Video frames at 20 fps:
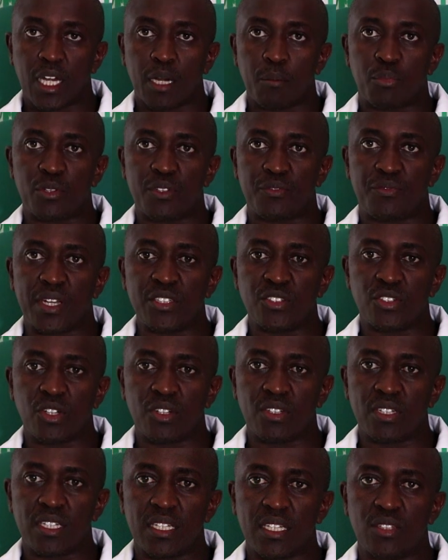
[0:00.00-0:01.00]

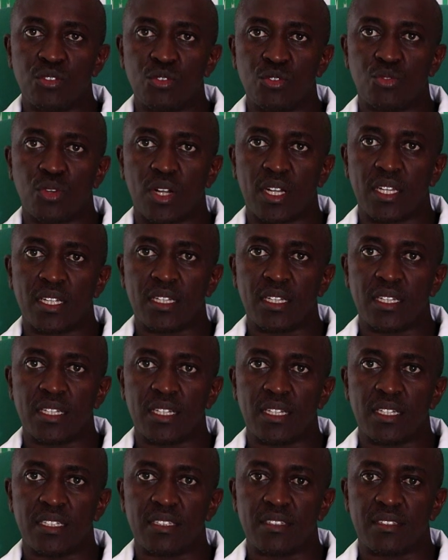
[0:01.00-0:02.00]
Prevention usually
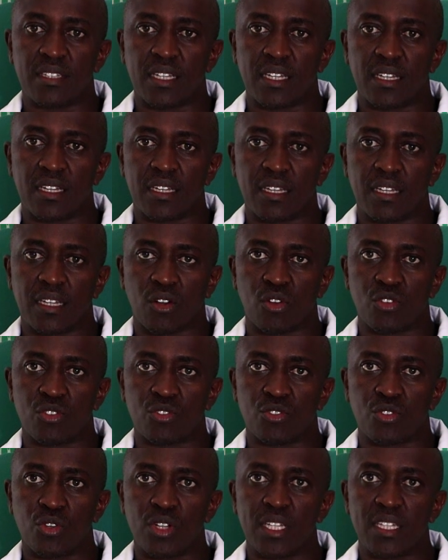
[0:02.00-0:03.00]
is
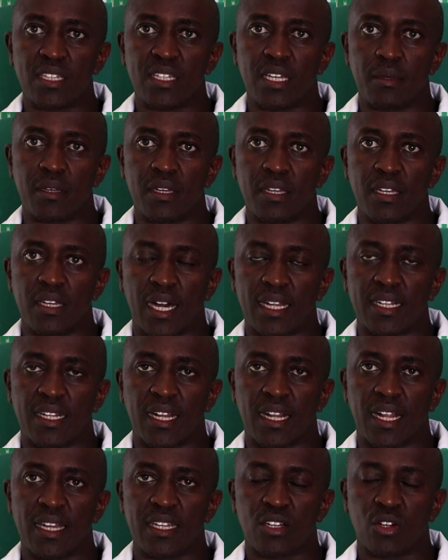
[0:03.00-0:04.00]
controlling the
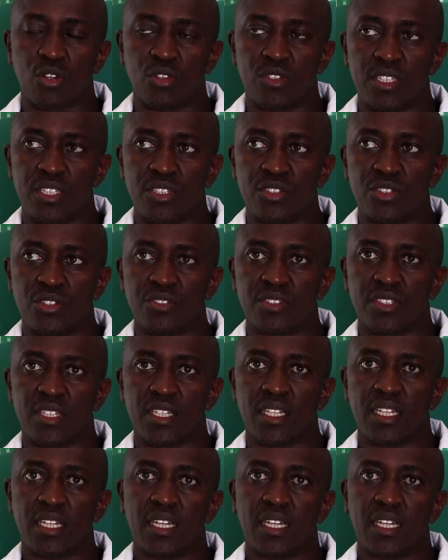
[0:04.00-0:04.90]
underlying conditions,